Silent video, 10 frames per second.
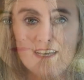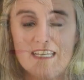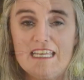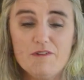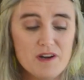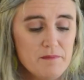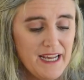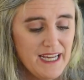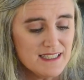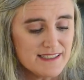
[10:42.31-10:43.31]
And he
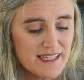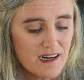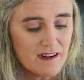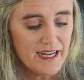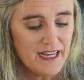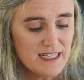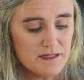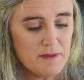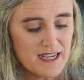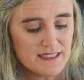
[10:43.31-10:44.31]
remains there in
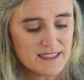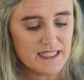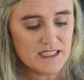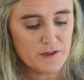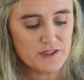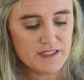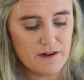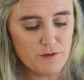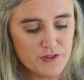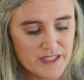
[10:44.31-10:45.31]
Damascus for
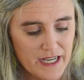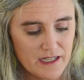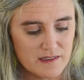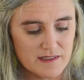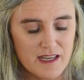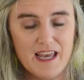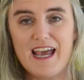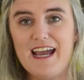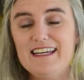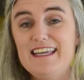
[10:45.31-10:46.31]
several days,
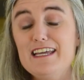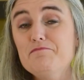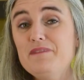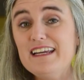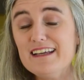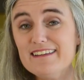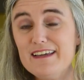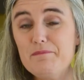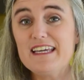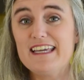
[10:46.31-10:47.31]
and he
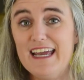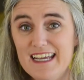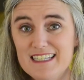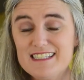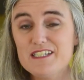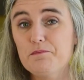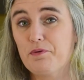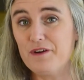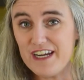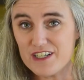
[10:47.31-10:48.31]
immediately begins to
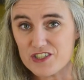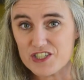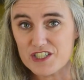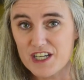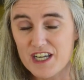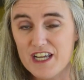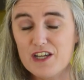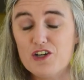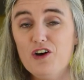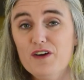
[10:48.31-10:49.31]
preach
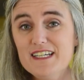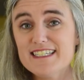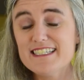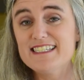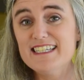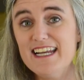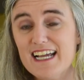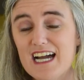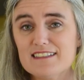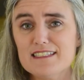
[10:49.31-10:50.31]
Go into the
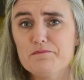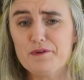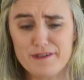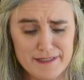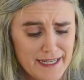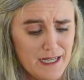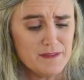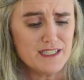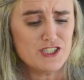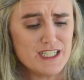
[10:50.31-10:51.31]
synagogues and proclaim
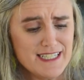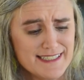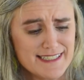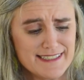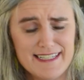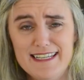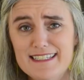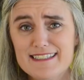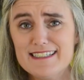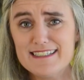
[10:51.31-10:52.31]
that Jesus
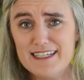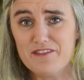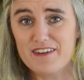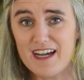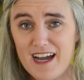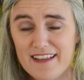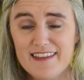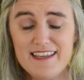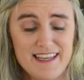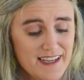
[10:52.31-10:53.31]
is the Son of God,
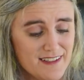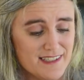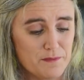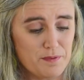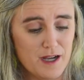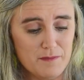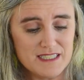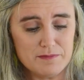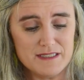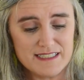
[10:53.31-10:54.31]
that He is the
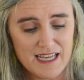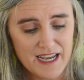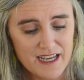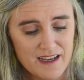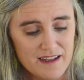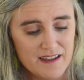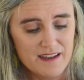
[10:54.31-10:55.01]
promised Messiah.